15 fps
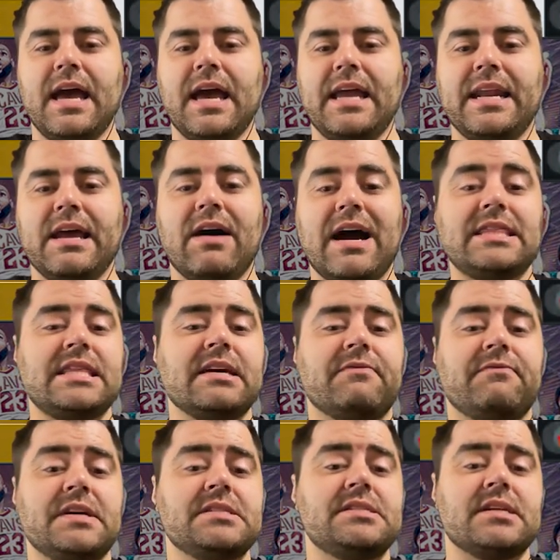And now I think
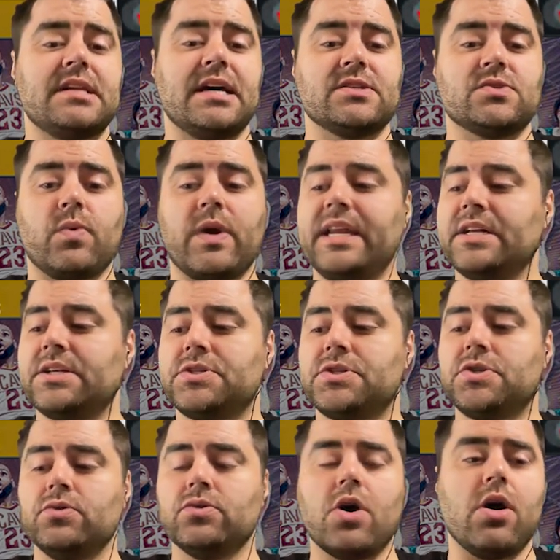Vincent has waited
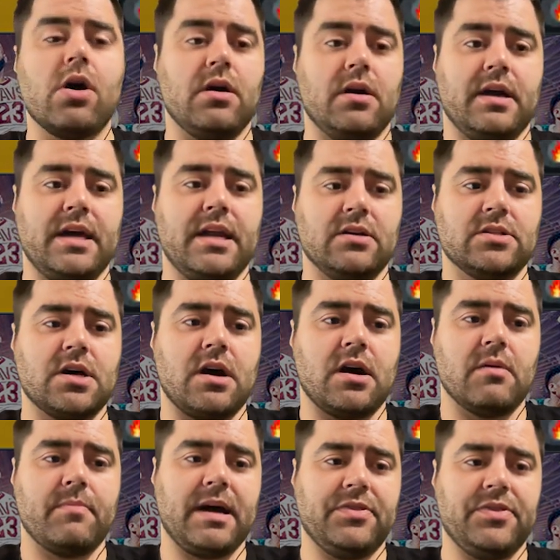too long, and I'll talk
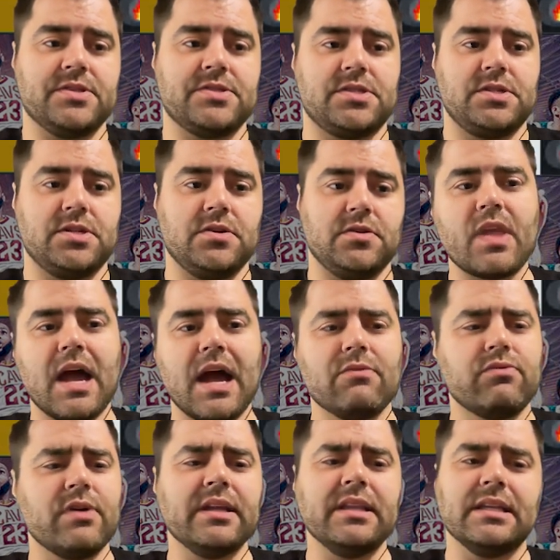about this too. I
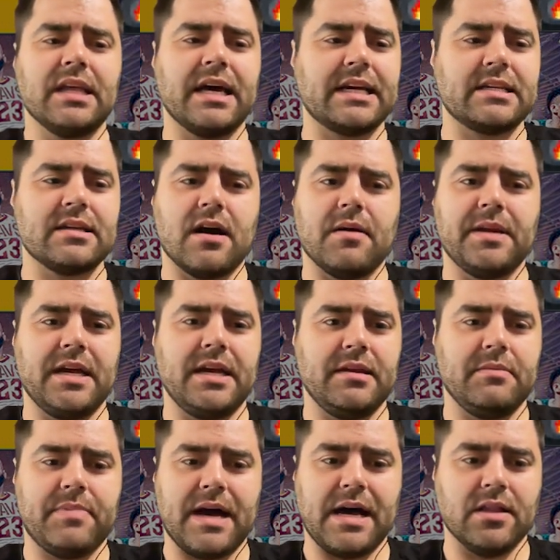really like
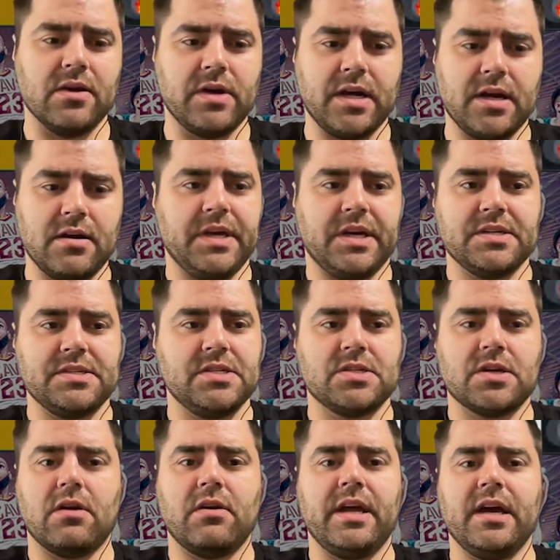nominating Paolo here because he's
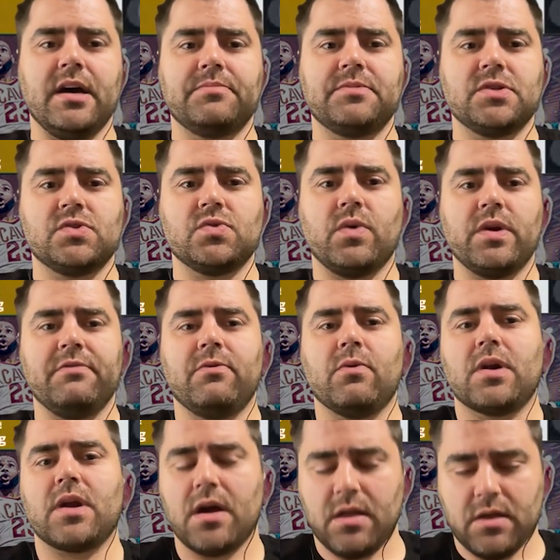already up to
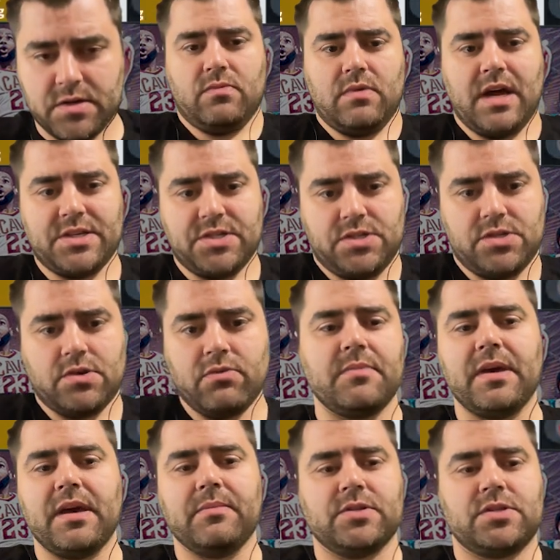$24. I just don't
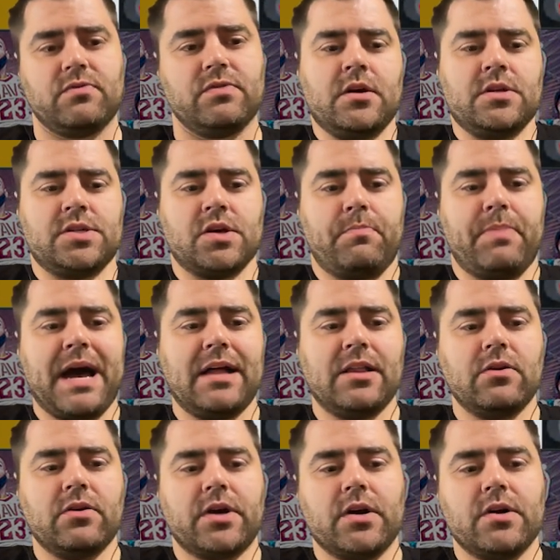be able to. So
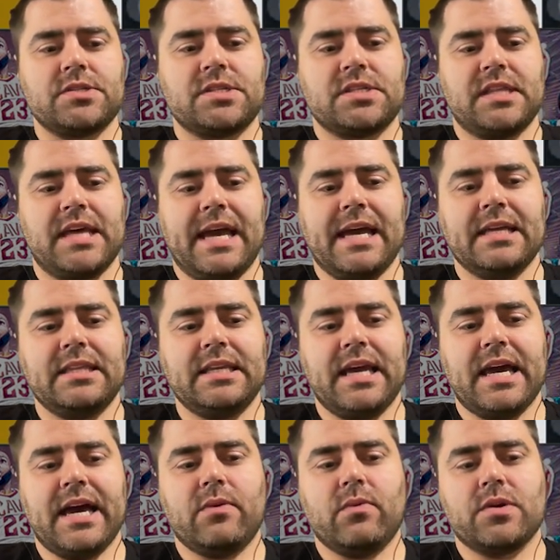Paolo goes to the Anthony
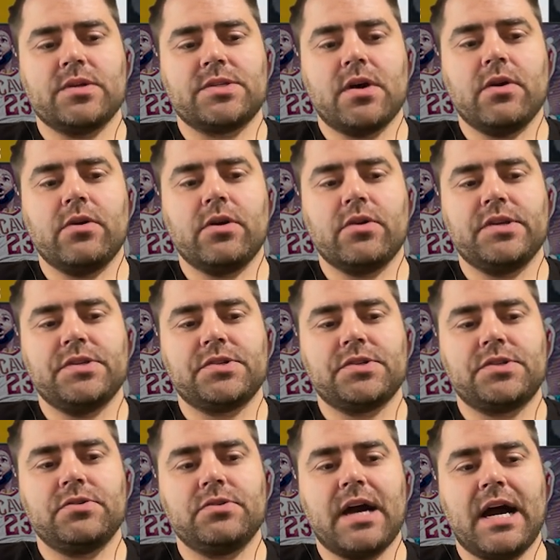Edwards owner. These are
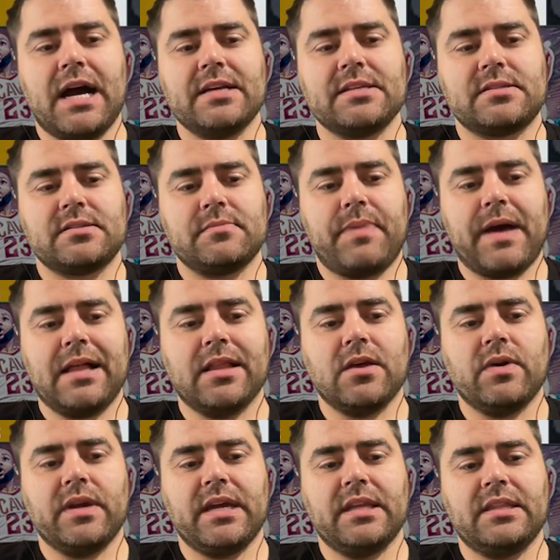two guys, Paolo
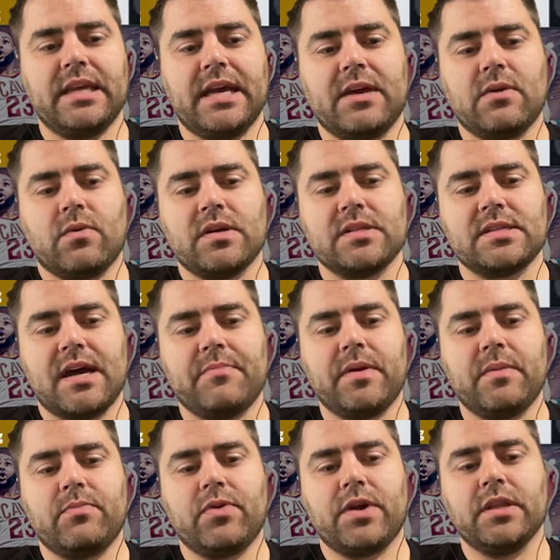and Anthony Edwards, I've
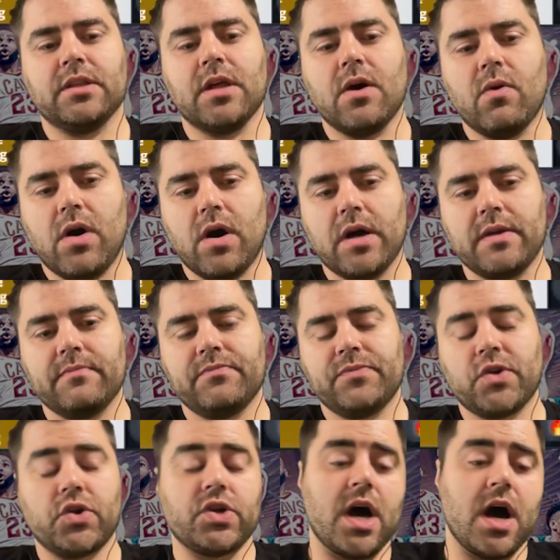been pretty low on.
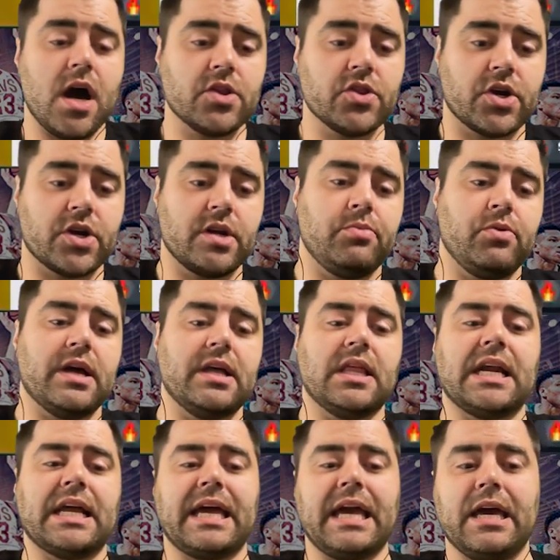They're young. They're going to play a
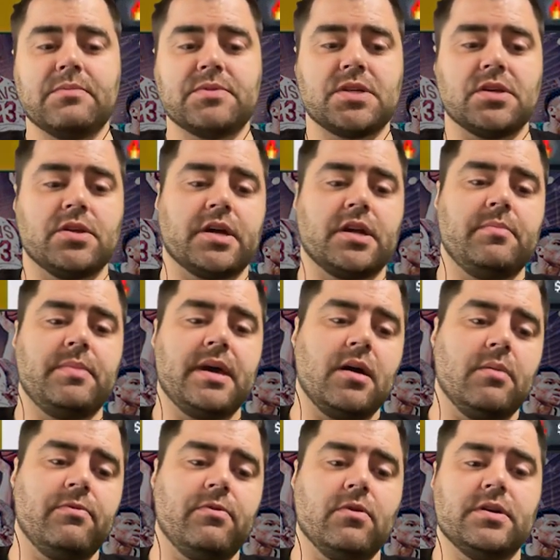lot of games, so they're going to be
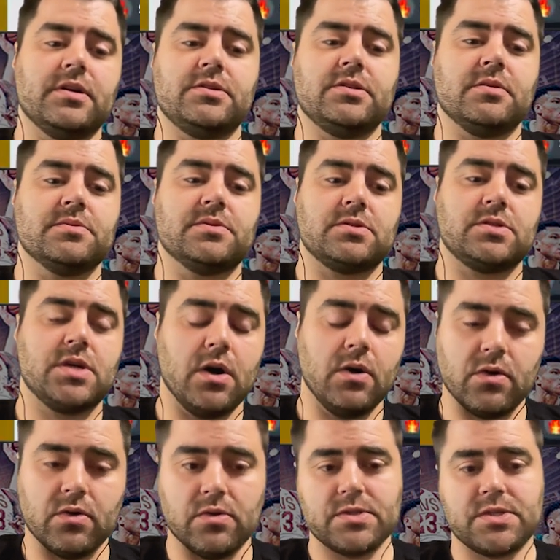helpful in terms of
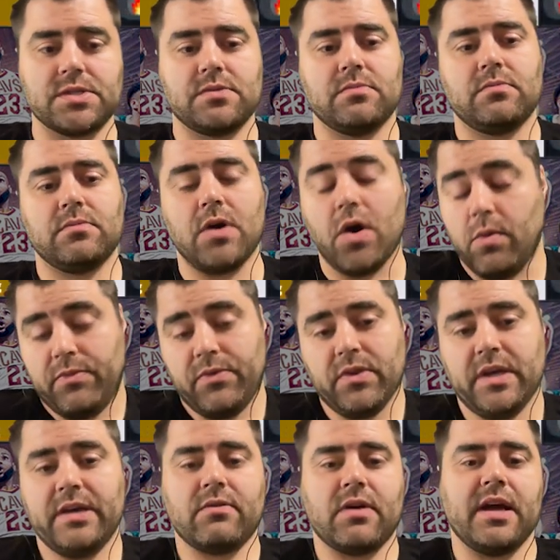totals.
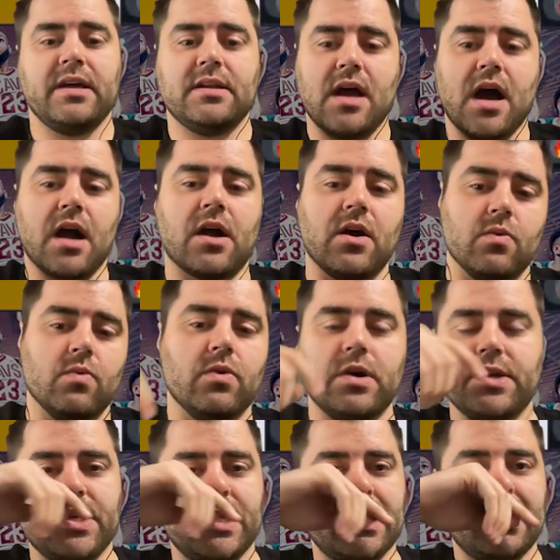Hopefully, right? Knock on
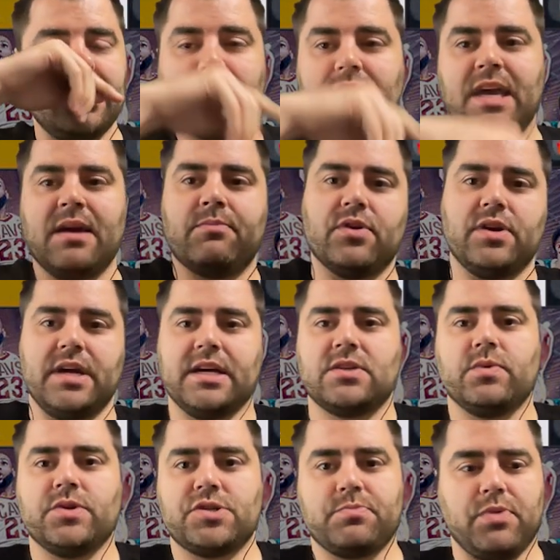wood. You can't predict
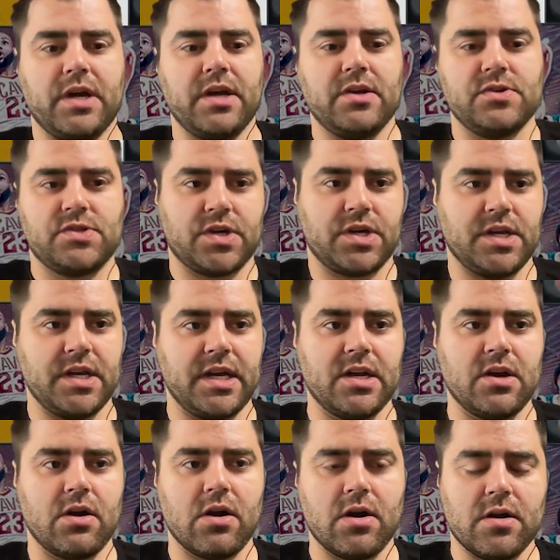which players are going to get
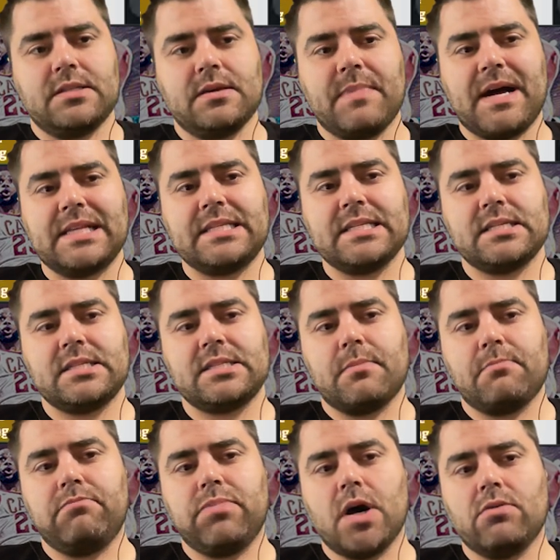hurt. Domantas
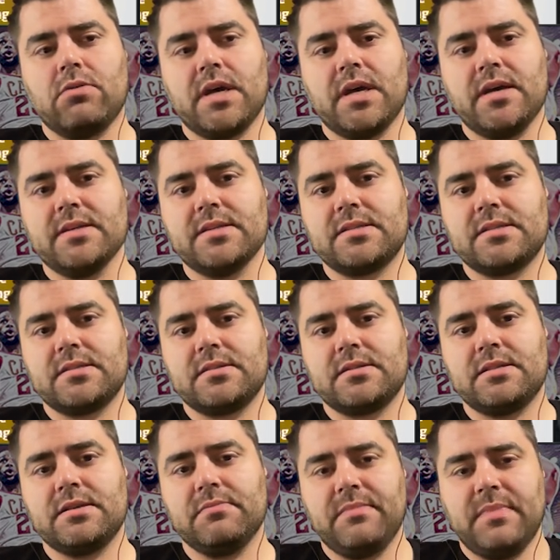Sabonis.
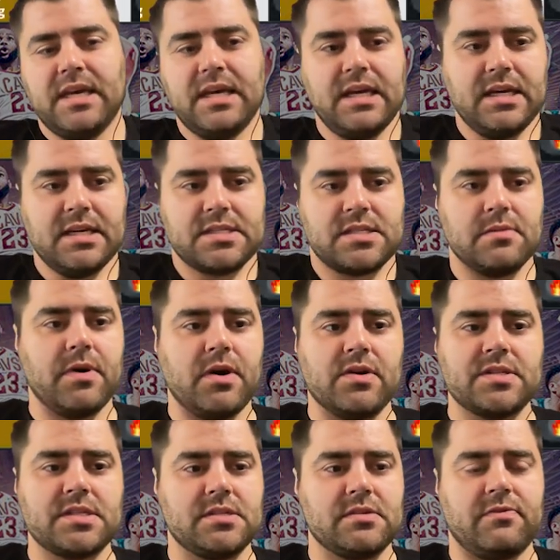To me,
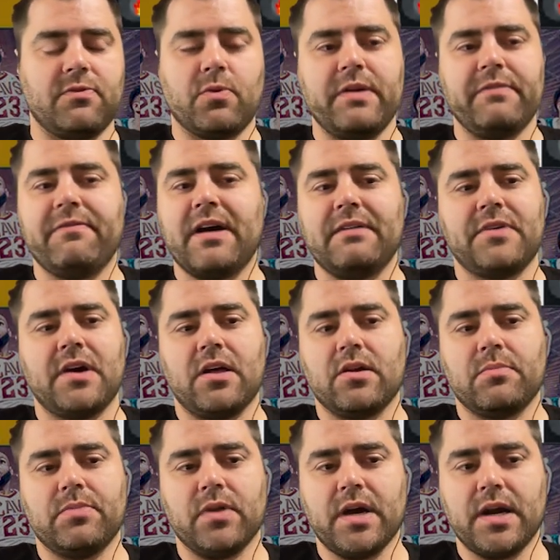Sabonis is a
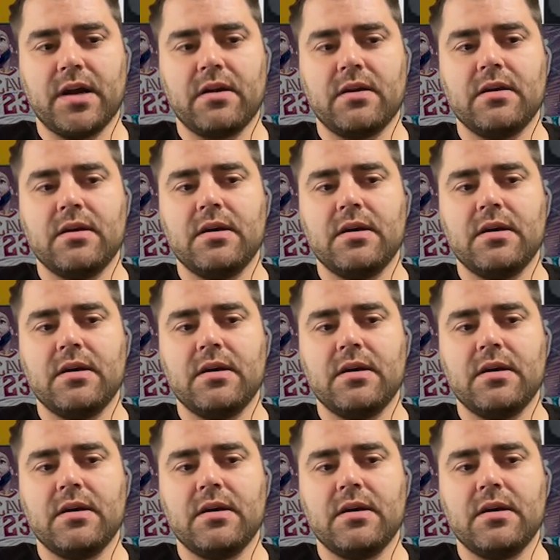$45 player.